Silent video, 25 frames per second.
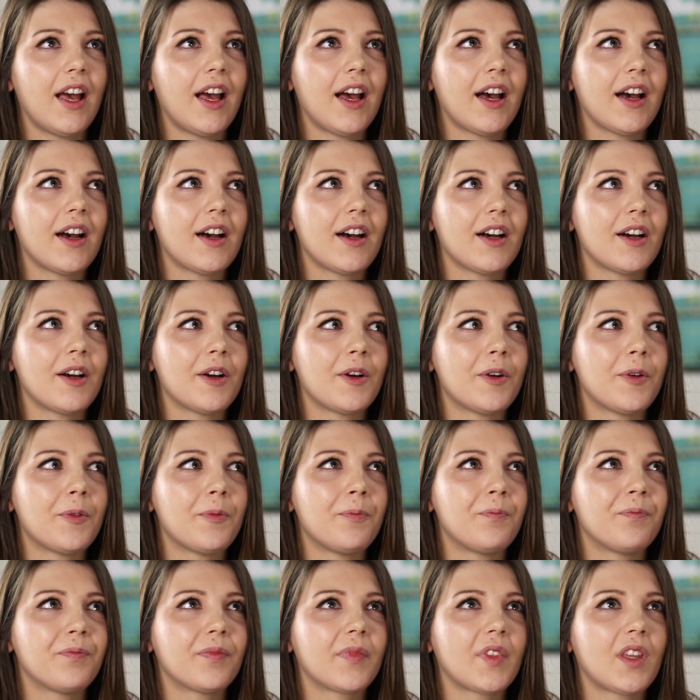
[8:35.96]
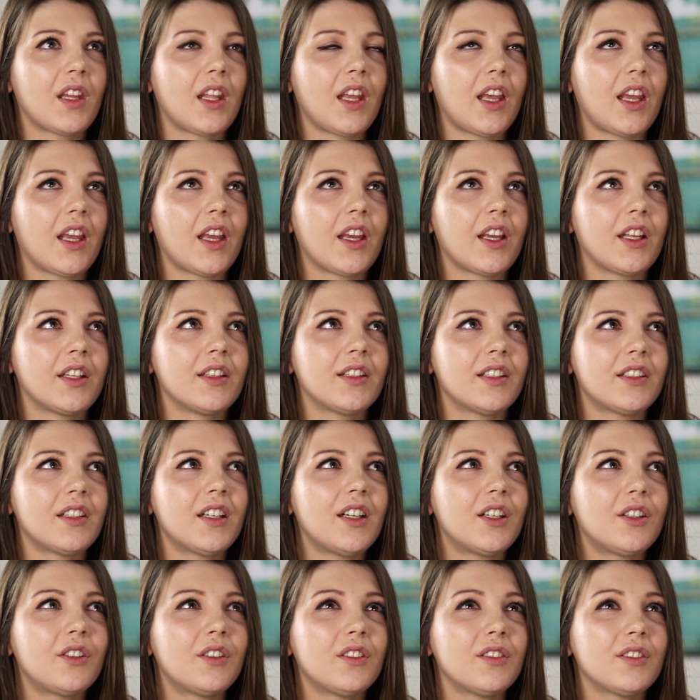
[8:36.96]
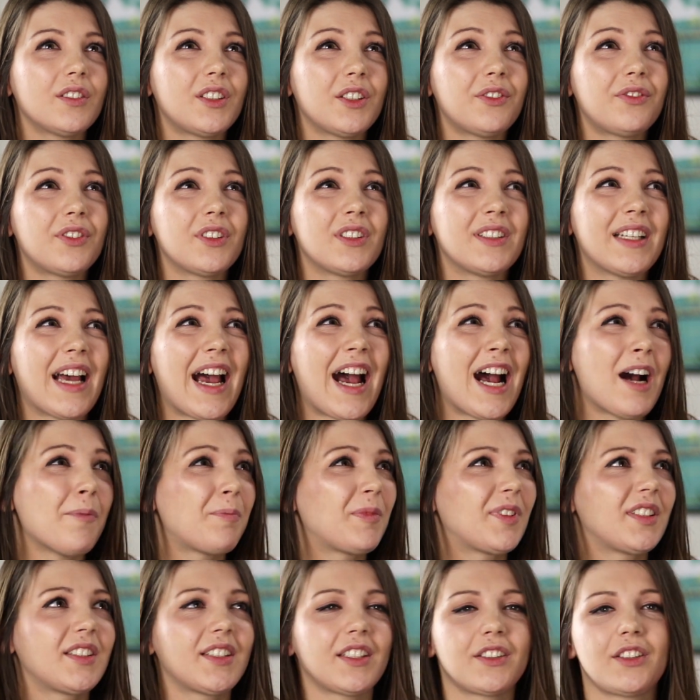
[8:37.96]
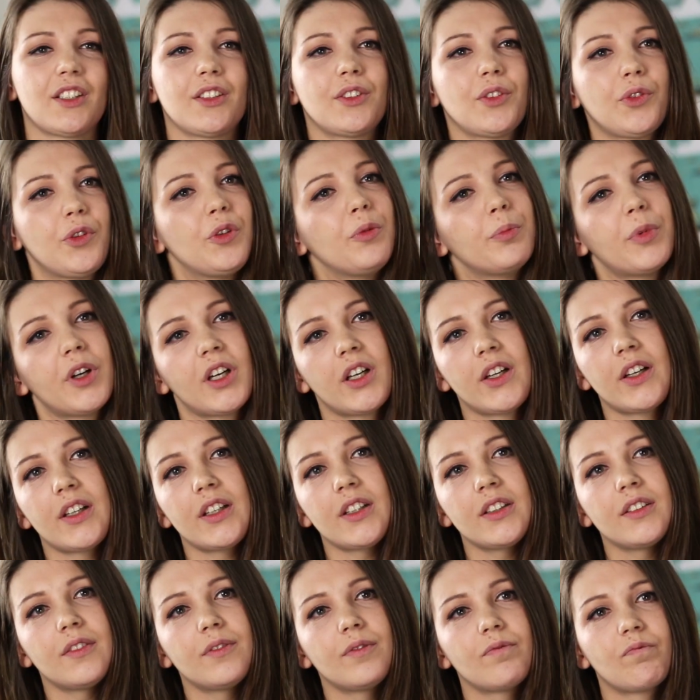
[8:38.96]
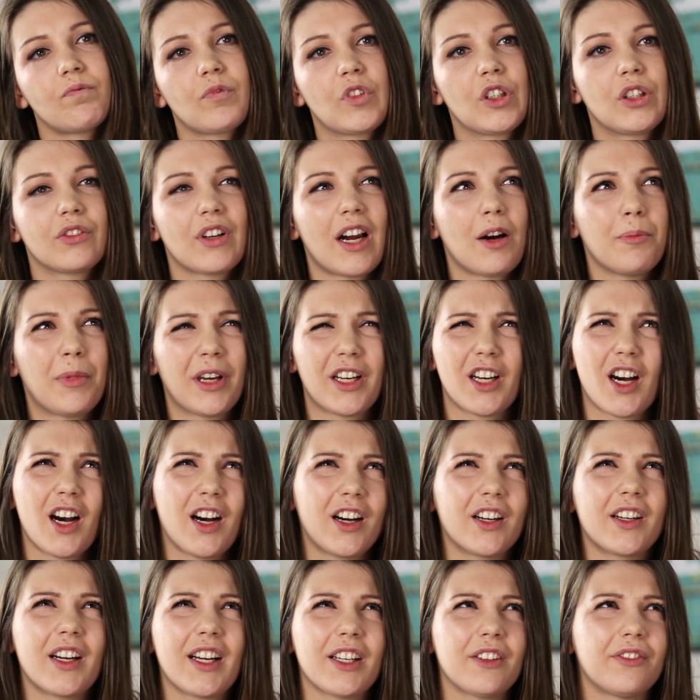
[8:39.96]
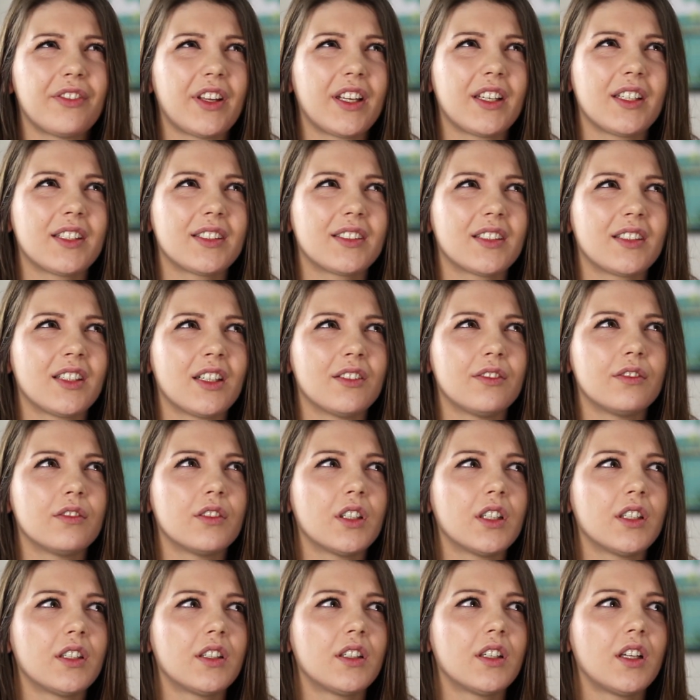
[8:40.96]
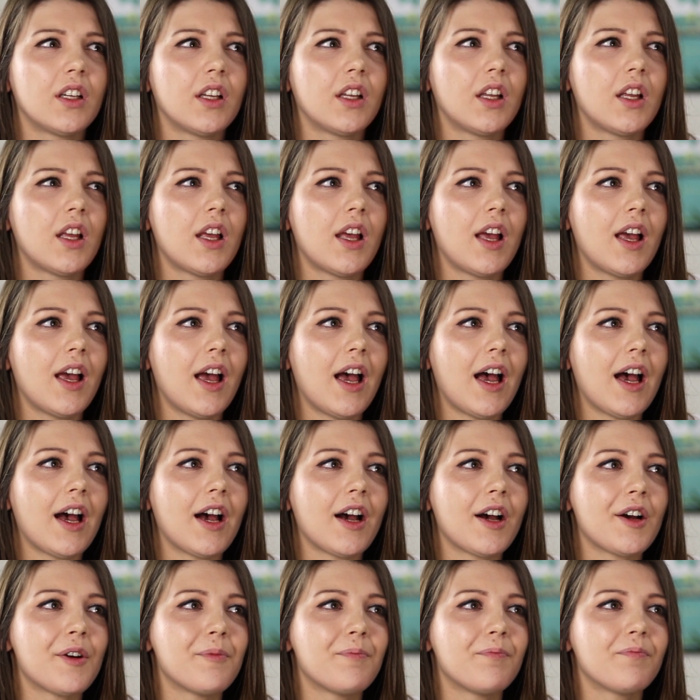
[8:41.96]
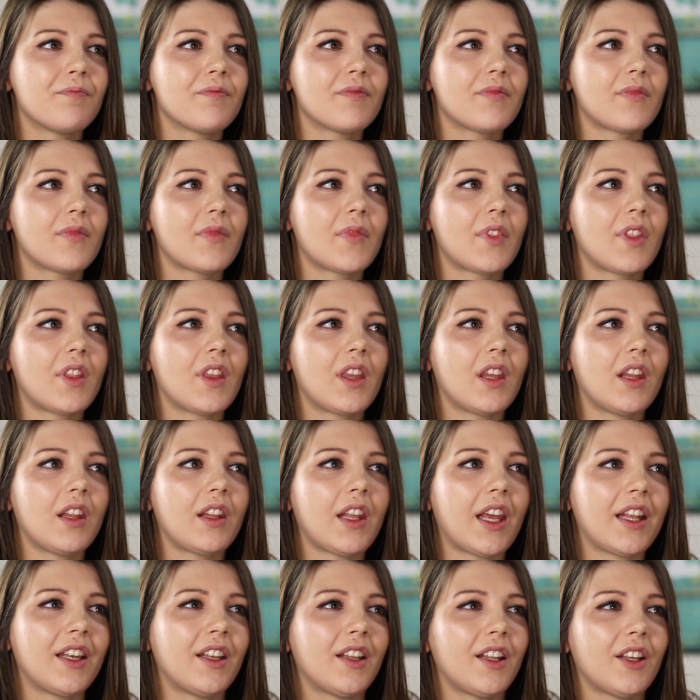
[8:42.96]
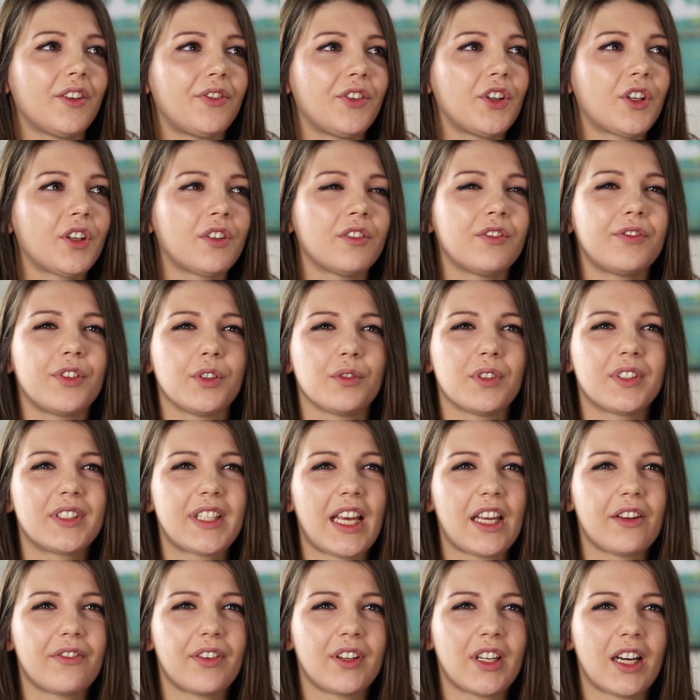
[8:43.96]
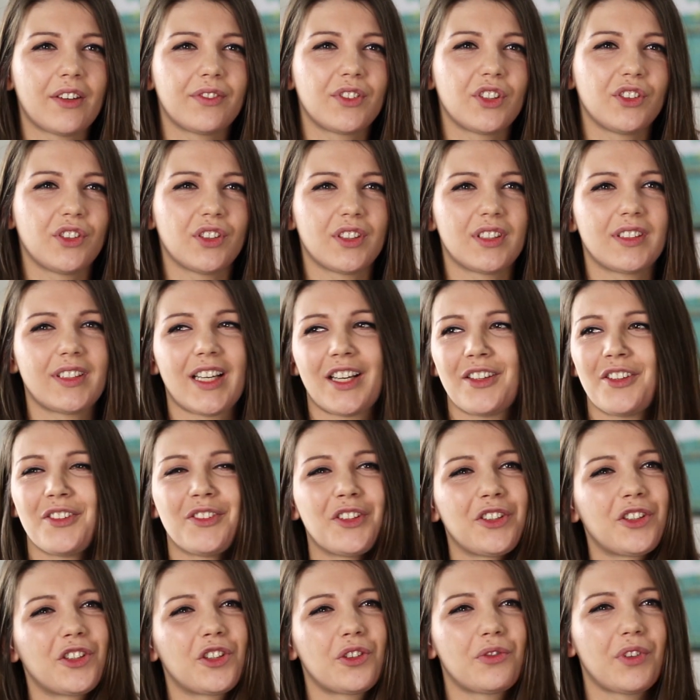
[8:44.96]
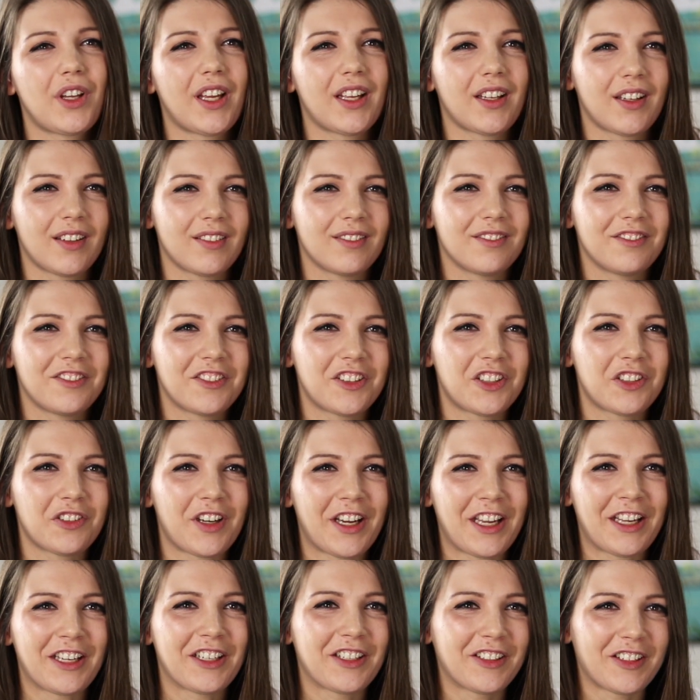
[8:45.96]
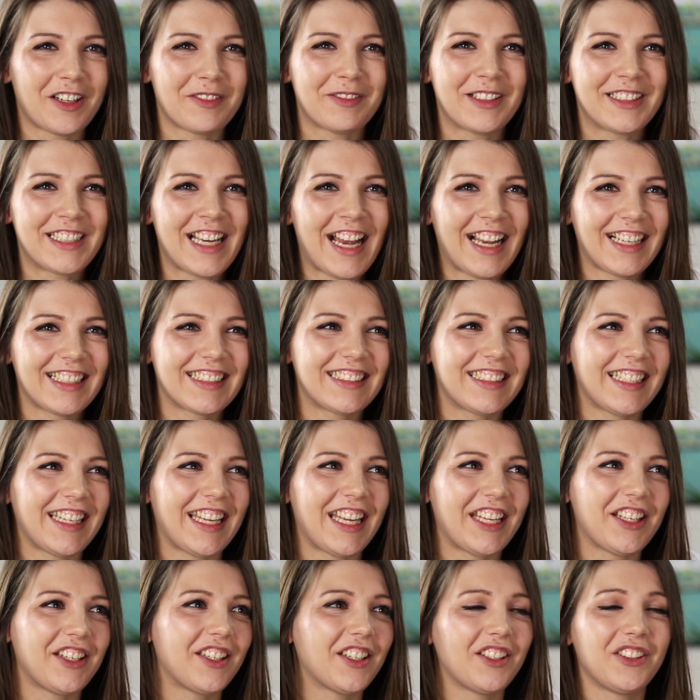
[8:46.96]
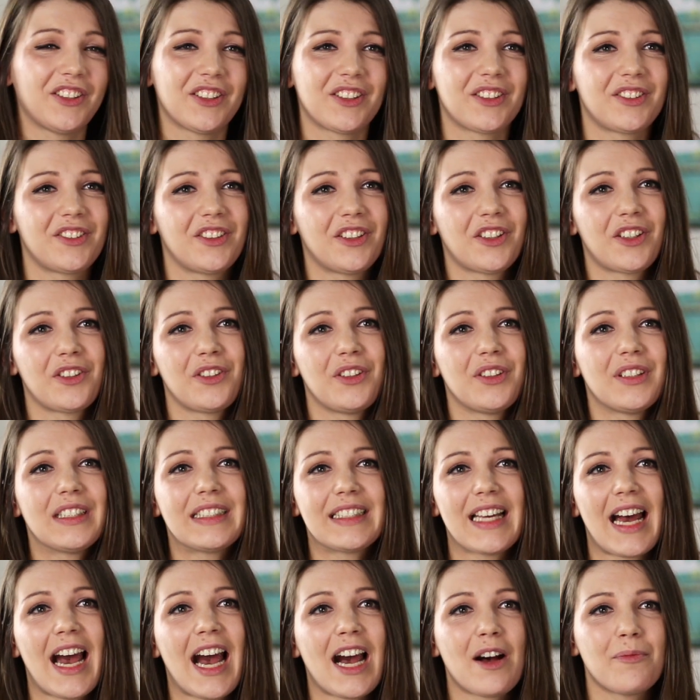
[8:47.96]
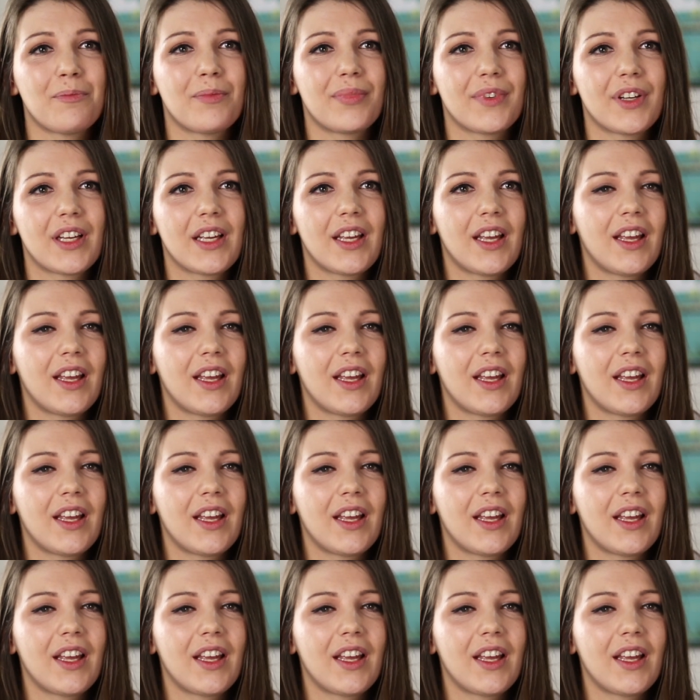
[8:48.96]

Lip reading: And there are different apps such as Uber, Grab a Car, I think is another one. And if you don't feel safe enough to just stand on the street and try and grab a taxi, you can just, you know, use the app.